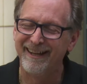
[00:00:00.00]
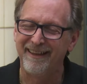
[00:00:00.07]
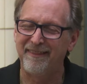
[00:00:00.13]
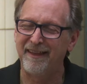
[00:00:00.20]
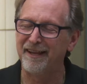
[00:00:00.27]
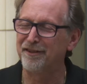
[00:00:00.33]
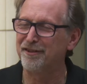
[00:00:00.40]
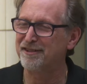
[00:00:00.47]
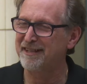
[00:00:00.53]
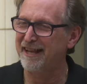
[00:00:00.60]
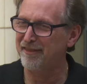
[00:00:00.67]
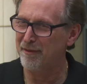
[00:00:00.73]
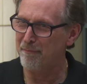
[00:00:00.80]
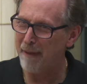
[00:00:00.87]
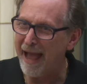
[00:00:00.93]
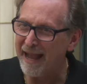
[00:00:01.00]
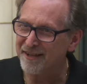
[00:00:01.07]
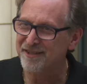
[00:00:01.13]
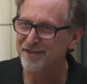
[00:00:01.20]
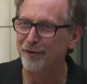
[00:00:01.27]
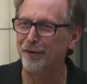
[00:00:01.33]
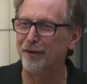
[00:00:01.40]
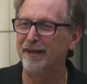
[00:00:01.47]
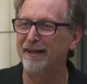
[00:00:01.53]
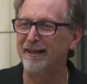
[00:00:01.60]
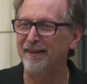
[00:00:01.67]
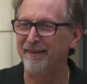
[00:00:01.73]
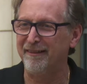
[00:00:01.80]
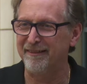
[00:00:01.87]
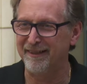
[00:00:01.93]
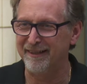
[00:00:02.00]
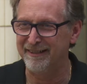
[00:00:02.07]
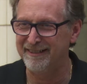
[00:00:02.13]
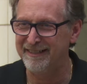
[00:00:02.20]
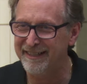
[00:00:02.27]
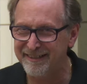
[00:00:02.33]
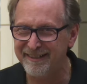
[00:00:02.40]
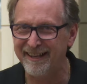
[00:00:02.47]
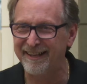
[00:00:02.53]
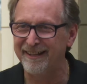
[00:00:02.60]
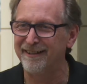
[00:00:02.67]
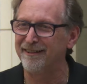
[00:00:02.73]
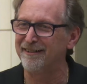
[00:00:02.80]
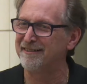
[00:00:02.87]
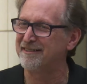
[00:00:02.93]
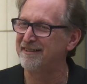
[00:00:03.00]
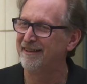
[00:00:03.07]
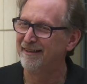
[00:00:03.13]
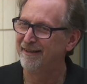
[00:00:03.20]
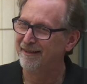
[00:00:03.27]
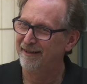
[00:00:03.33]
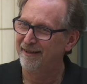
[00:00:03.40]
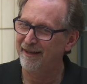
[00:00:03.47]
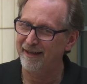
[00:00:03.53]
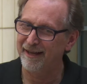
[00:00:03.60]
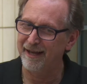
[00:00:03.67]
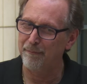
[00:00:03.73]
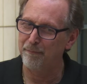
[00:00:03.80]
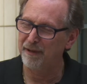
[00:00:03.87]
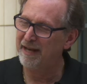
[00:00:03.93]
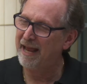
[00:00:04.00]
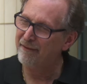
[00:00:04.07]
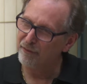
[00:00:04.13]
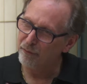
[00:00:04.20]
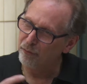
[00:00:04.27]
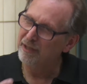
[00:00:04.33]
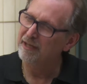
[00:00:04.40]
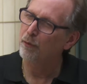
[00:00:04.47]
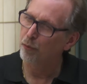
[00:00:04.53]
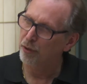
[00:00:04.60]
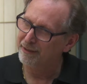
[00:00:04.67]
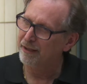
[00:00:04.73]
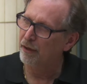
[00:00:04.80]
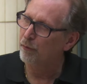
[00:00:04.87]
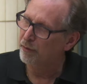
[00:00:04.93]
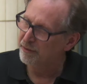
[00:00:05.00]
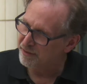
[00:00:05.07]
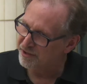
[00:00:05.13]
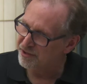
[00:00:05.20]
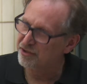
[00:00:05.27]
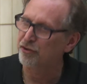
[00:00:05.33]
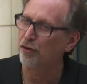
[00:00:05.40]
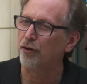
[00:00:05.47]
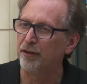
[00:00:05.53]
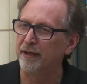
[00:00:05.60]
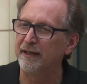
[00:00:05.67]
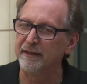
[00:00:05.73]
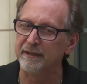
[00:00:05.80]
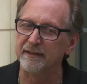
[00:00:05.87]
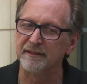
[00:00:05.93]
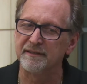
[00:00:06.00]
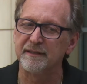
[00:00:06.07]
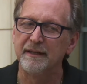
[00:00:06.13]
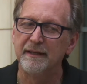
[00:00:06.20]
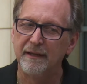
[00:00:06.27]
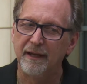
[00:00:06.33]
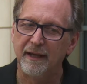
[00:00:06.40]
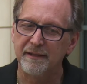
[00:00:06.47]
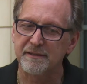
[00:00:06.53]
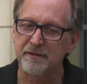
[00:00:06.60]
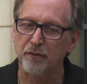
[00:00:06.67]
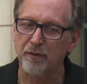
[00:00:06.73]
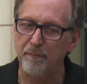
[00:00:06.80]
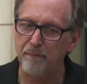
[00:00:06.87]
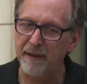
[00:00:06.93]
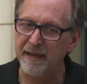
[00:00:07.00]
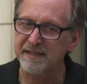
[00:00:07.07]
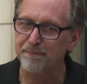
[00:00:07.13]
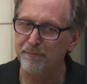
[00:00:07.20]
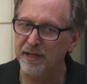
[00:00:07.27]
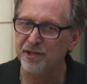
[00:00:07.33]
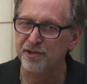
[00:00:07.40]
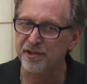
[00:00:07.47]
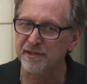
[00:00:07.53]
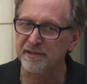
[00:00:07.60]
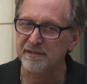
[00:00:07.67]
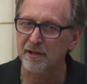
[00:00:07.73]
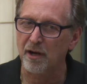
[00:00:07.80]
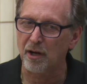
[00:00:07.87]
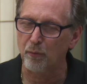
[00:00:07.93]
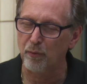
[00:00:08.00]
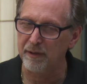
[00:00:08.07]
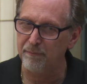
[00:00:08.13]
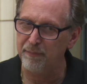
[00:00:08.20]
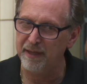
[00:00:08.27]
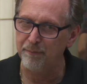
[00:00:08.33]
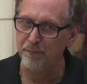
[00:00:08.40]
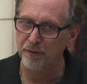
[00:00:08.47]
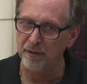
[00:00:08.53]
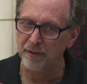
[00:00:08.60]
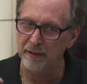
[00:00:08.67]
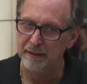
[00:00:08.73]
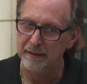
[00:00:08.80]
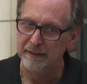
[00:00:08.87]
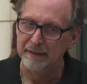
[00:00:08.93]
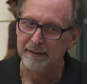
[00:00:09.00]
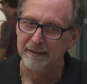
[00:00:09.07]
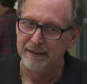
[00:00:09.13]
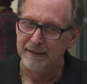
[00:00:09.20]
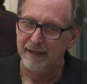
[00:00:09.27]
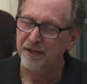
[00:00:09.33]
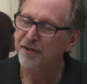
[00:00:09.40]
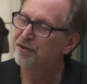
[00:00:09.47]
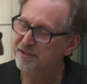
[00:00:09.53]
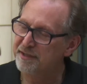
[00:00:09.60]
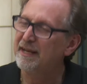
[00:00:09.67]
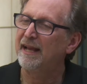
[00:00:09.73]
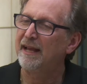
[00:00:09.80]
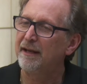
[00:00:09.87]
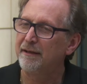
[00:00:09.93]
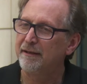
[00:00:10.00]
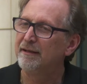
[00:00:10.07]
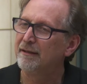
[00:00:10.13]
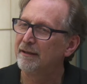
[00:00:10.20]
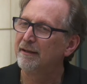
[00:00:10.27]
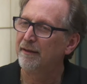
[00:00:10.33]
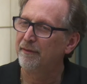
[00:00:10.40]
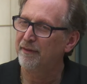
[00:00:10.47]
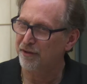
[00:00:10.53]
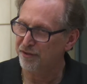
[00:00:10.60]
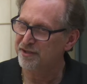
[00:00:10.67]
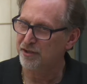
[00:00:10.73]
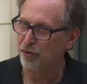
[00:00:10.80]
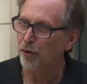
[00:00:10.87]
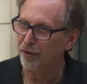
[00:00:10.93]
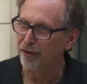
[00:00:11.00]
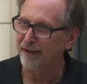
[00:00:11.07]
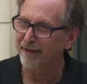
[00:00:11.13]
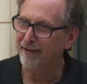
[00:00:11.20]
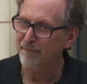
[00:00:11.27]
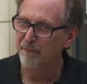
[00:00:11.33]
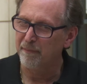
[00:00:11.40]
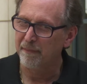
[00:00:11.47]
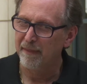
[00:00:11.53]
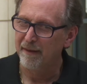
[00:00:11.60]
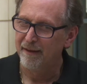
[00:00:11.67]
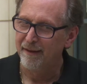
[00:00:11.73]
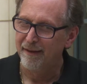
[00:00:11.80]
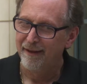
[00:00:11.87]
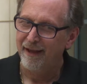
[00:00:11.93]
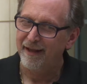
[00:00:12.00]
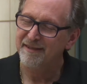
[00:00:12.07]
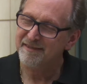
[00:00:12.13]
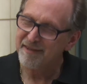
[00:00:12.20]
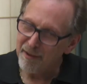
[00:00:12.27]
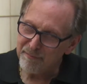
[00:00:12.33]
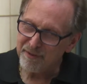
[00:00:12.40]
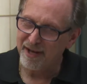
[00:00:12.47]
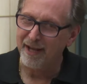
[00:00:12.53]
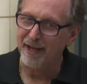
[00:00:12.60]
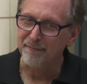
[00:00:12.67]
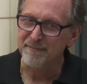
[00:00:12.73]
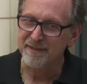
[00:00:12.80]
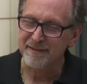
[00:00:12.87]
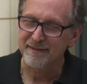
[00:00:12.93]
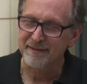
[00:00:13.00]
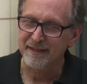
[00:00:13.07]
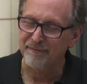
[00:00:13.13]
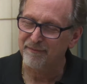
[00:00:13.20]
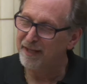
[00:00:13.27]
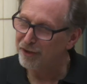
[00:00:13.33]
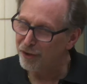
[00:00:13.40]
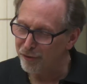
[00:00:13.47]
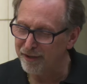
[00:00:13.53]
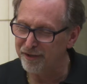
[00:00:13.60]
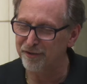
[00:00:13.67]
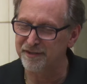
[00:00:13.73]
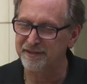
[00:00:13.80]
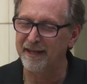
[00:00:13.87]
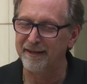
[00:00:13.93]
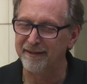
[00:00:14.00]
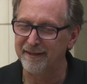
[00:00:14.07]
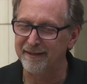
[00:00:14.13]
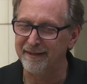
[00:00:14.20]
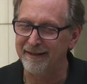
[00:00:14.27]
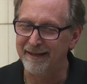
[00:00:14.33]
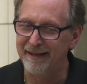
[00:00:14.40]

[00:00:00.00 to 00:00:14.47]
They understand the backstory, the details, but haven't really worked out what the story is. And so the best pitches are when people understand their story. And sometimes, if they don't understand it,